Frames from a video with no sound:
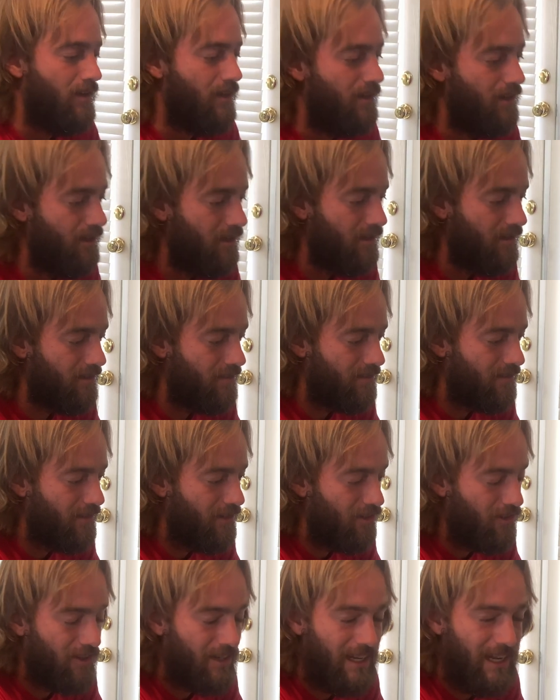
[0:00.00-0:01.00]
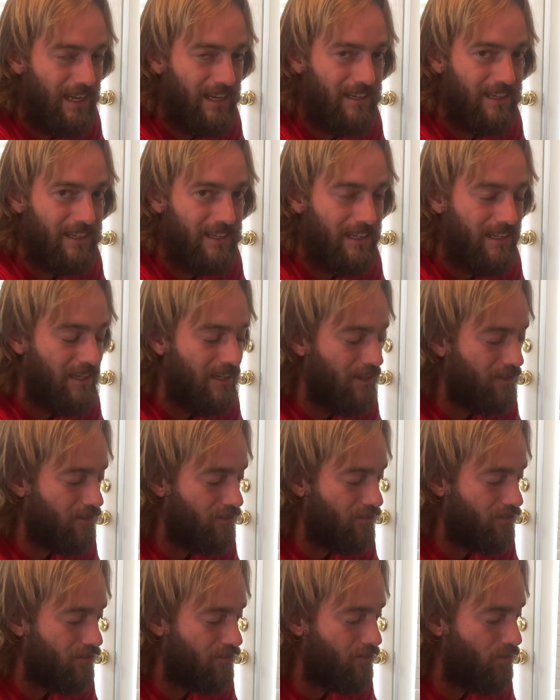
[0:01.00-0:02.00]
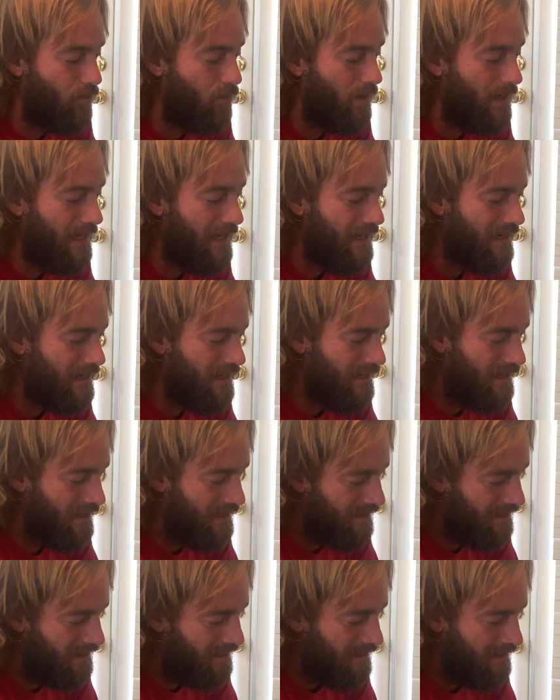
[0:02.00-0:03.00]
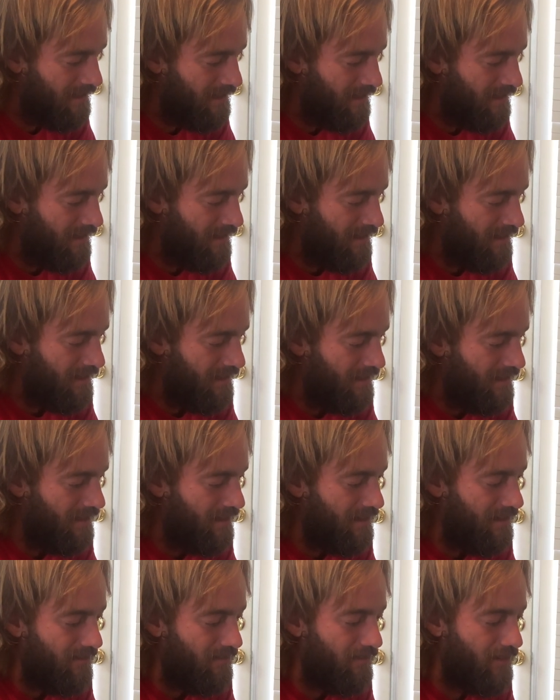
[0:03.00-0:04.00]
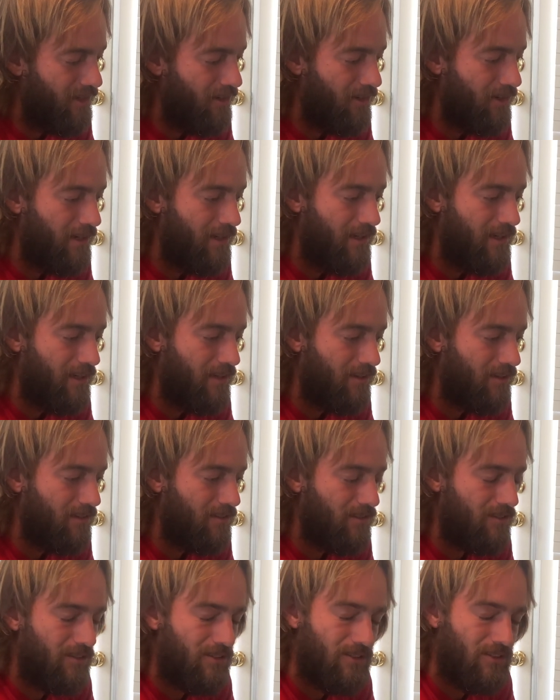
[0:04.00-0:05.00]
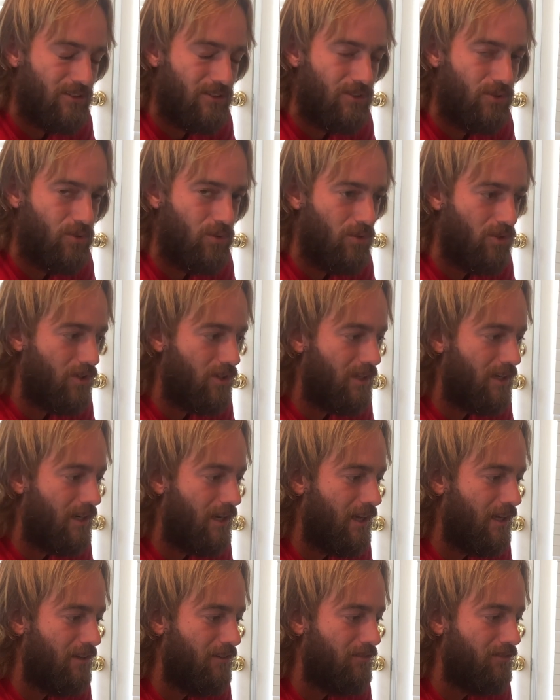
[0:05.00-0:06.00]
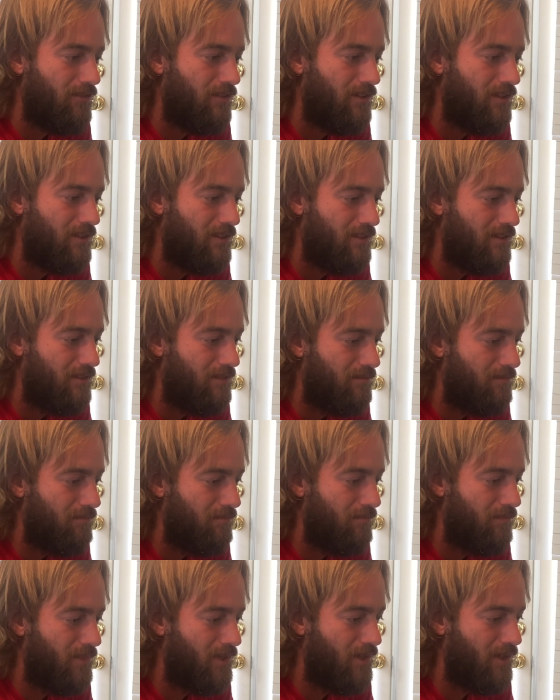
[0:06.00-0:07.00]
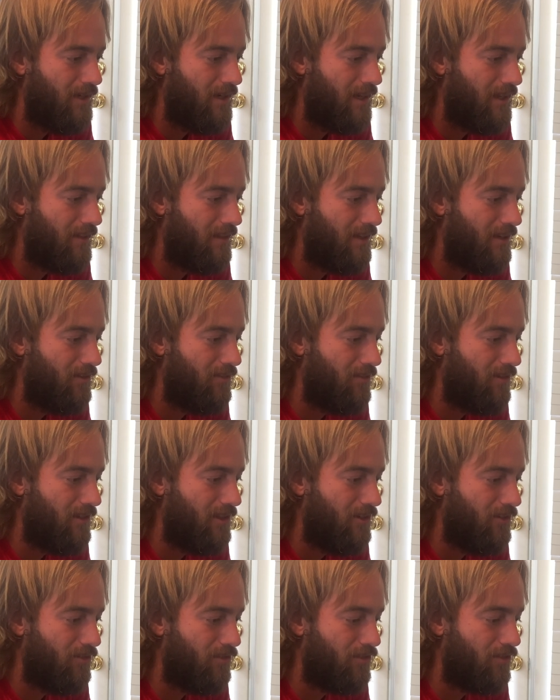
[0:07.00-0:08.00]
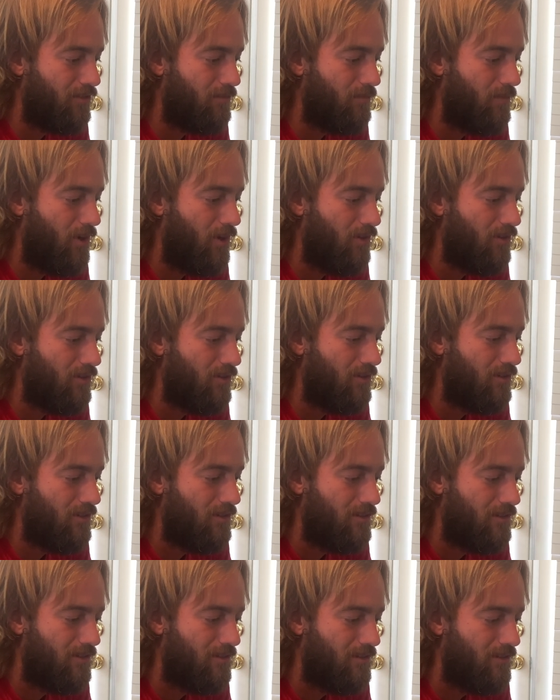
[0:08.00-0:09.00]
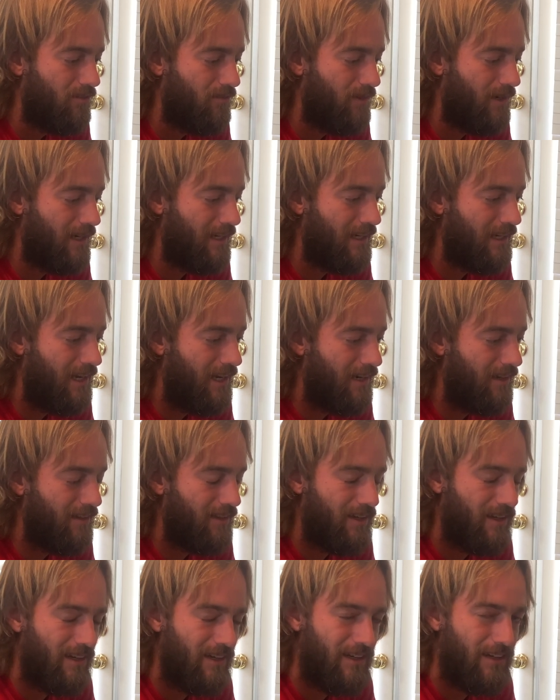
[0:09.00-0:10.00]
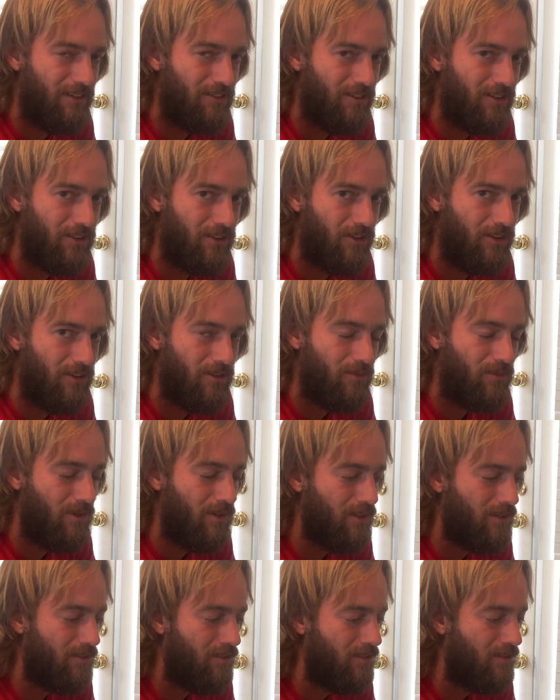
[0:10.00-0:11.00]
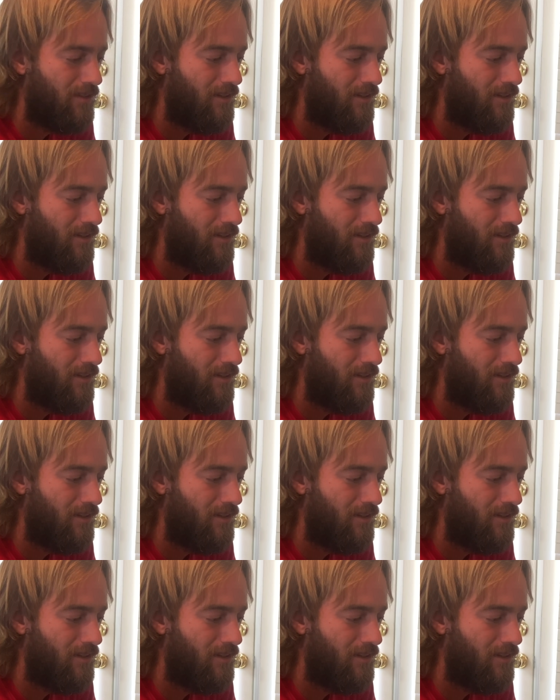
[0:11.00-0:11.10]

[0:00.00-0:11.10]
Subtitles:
CRKT Squid, very cool looking knife, but I think it was a little smaller when I got it than I initially thought it was.